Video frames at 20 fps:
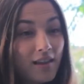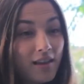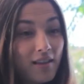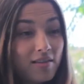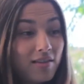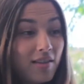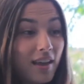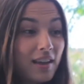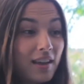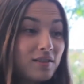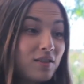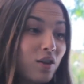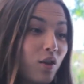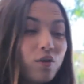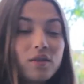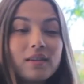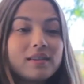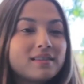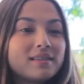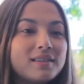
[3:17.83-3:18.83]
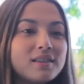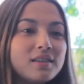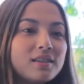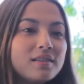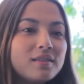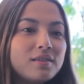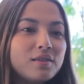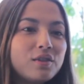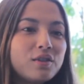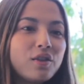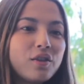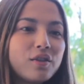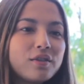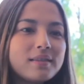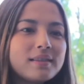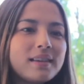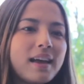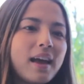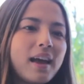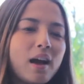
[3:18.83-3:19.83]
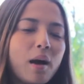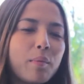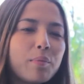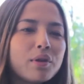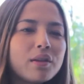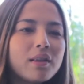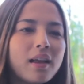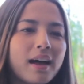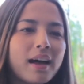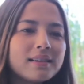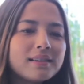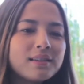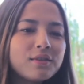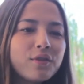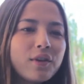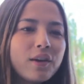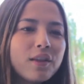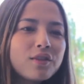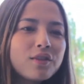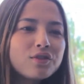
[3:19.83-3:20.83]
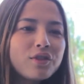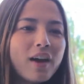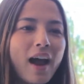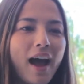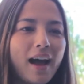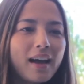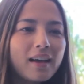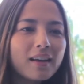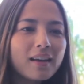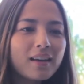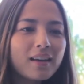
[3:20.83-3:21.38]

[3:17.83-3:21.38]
then they told us to, you know, say a couple of lines in front of the track.